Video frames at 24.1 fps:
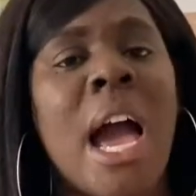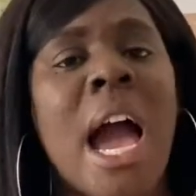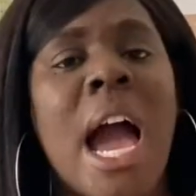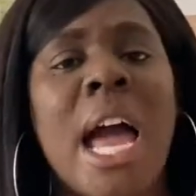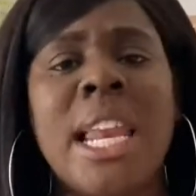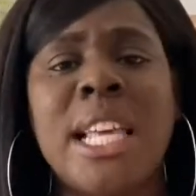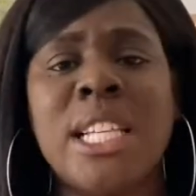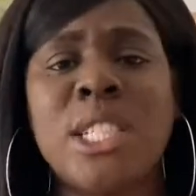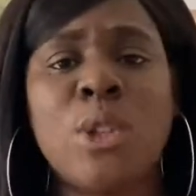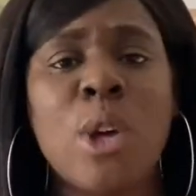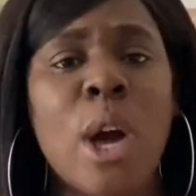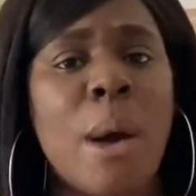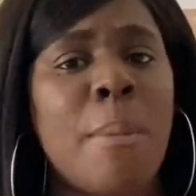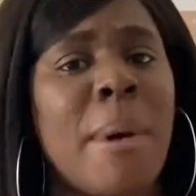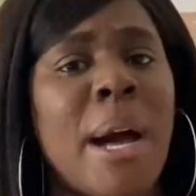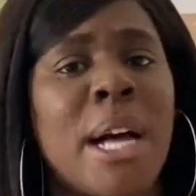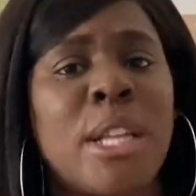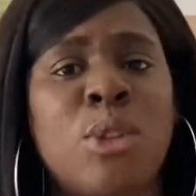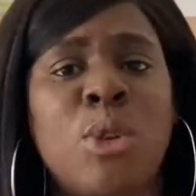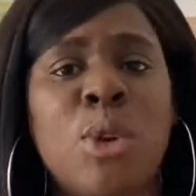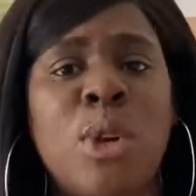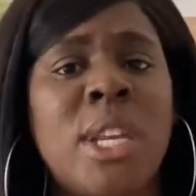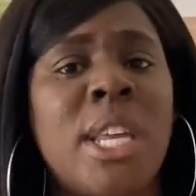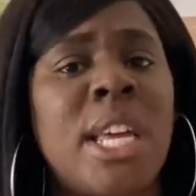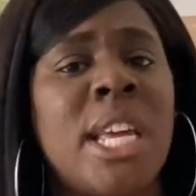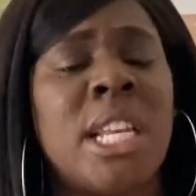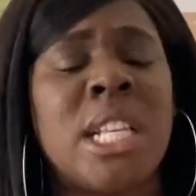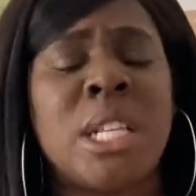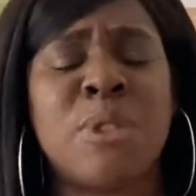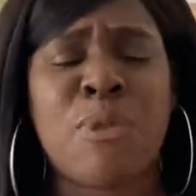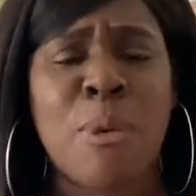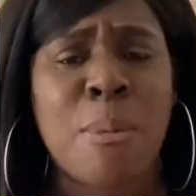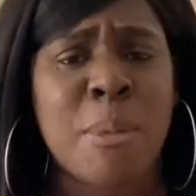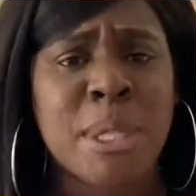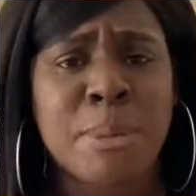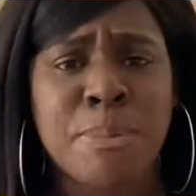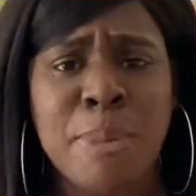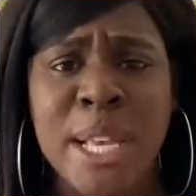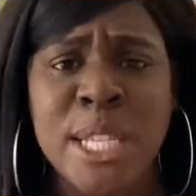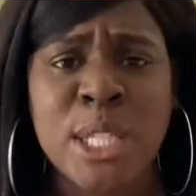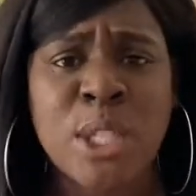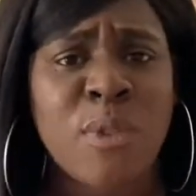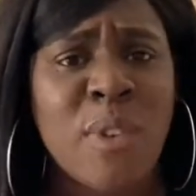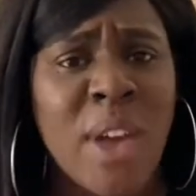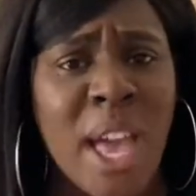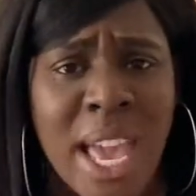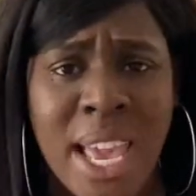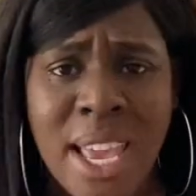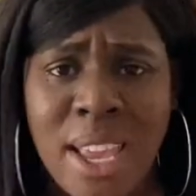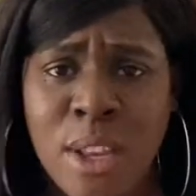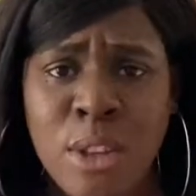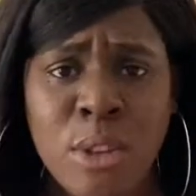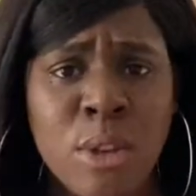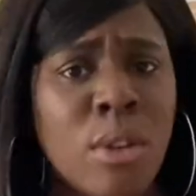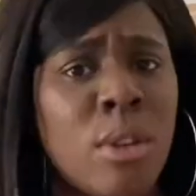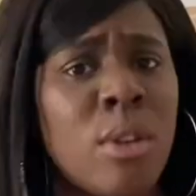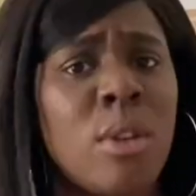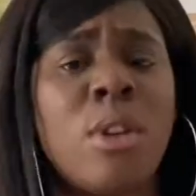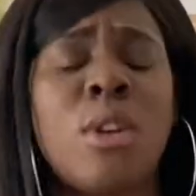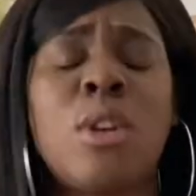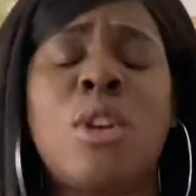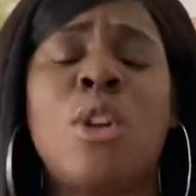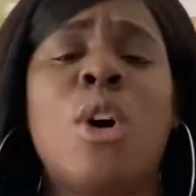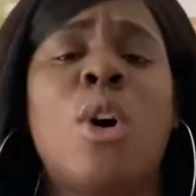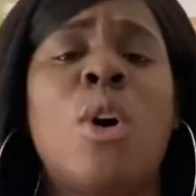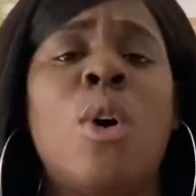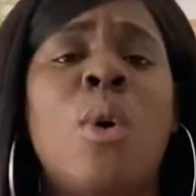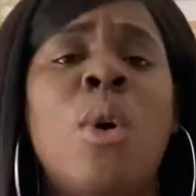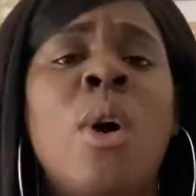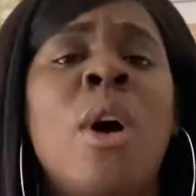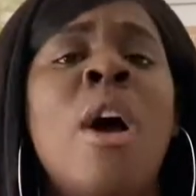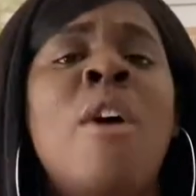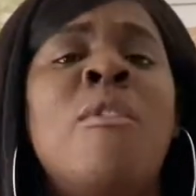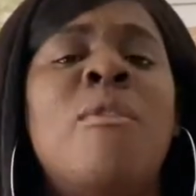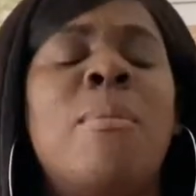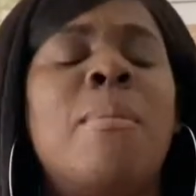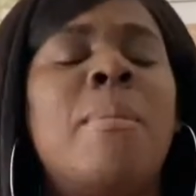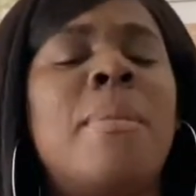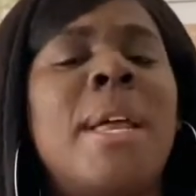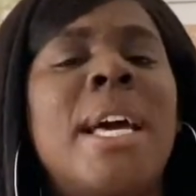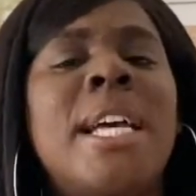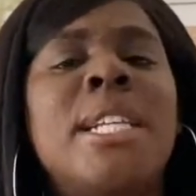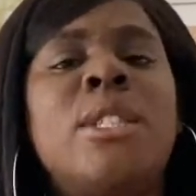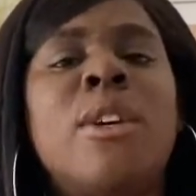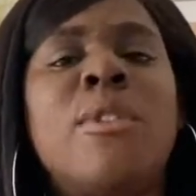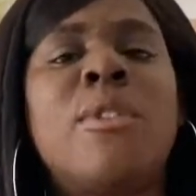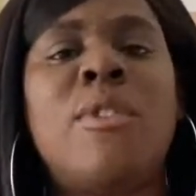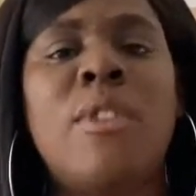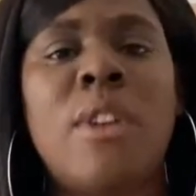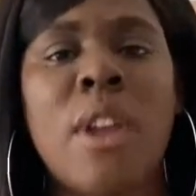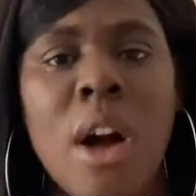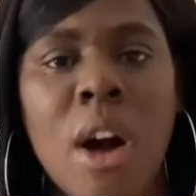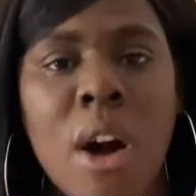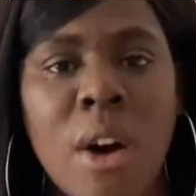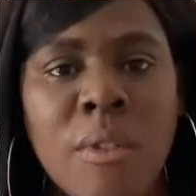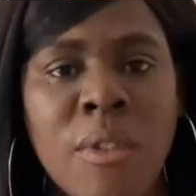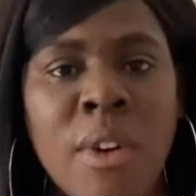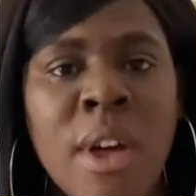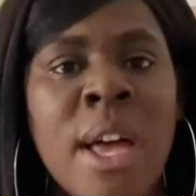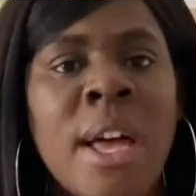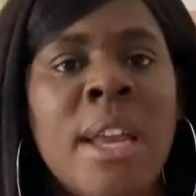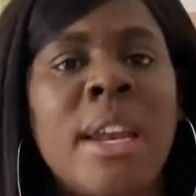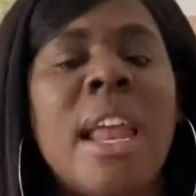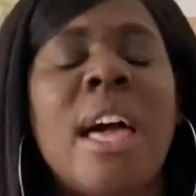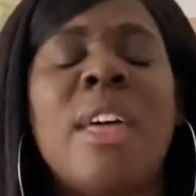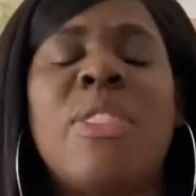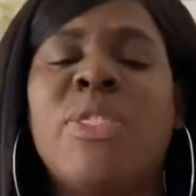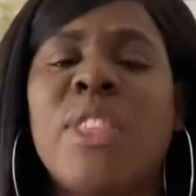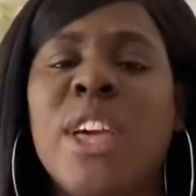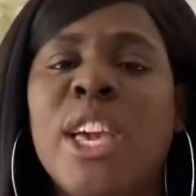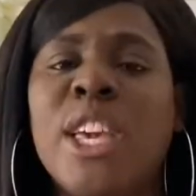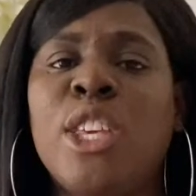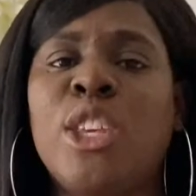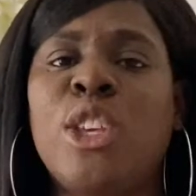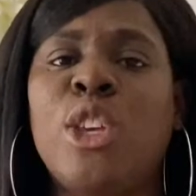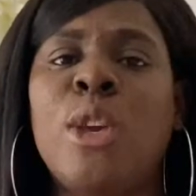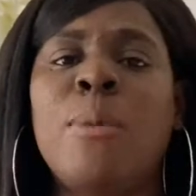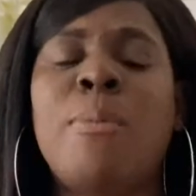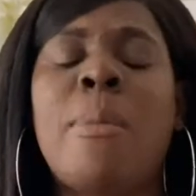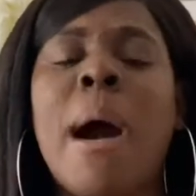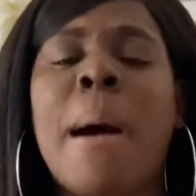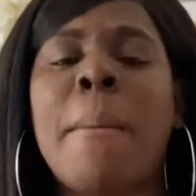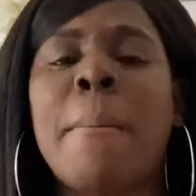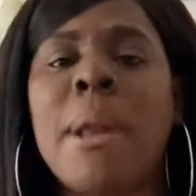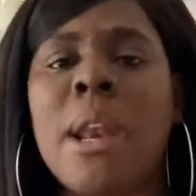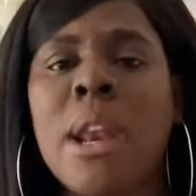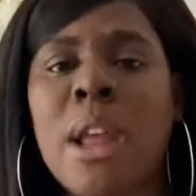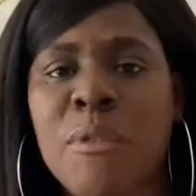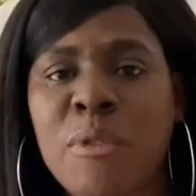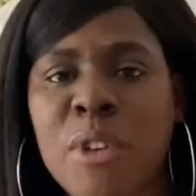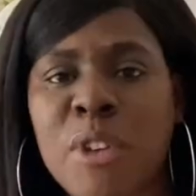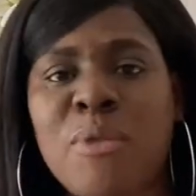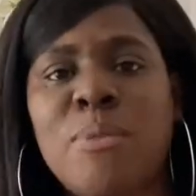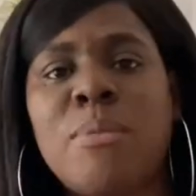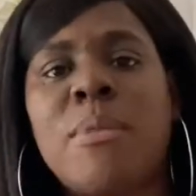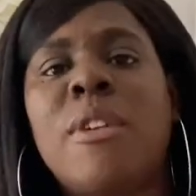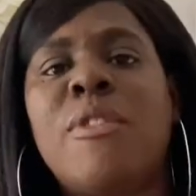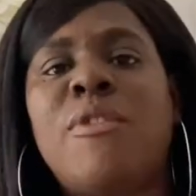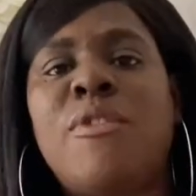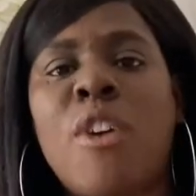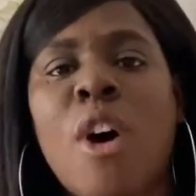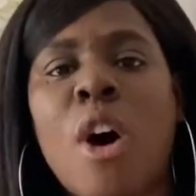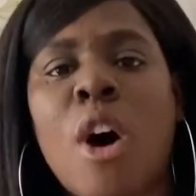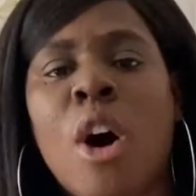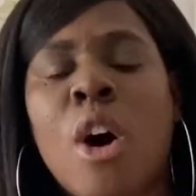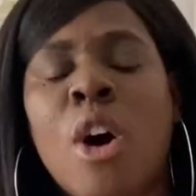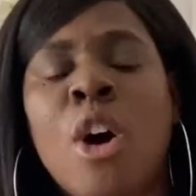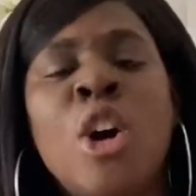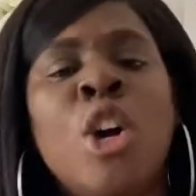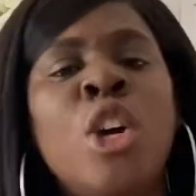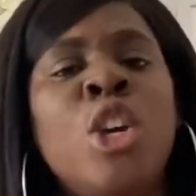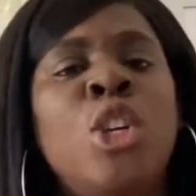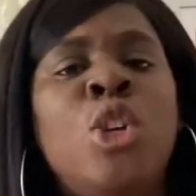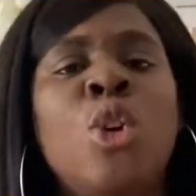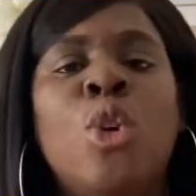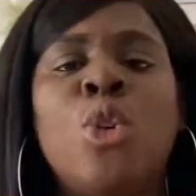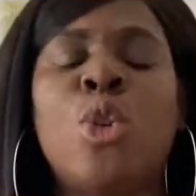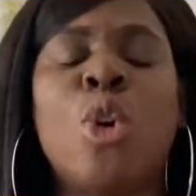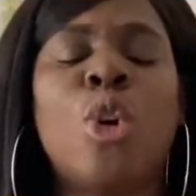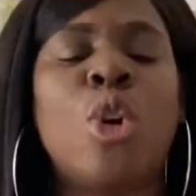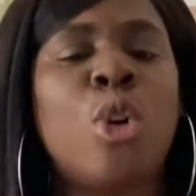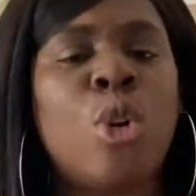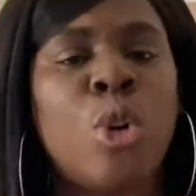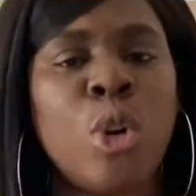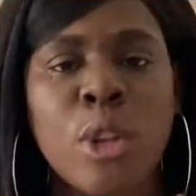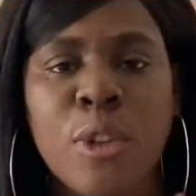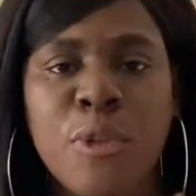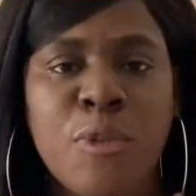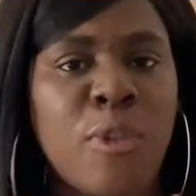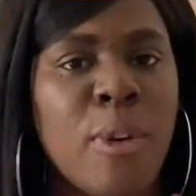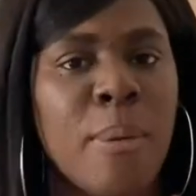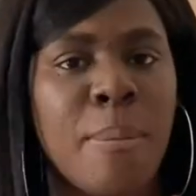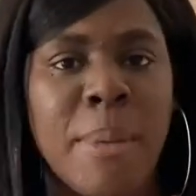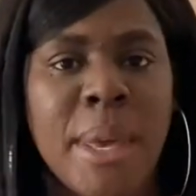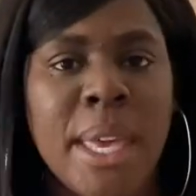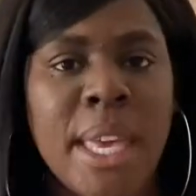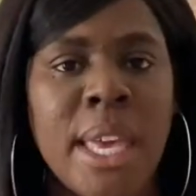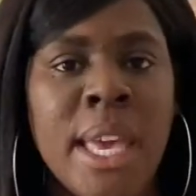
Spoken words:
And it's not about doing it from a space of hate. No. From a place of love. Like, thank you, but I'm gonna love you from afar. You're not good for me.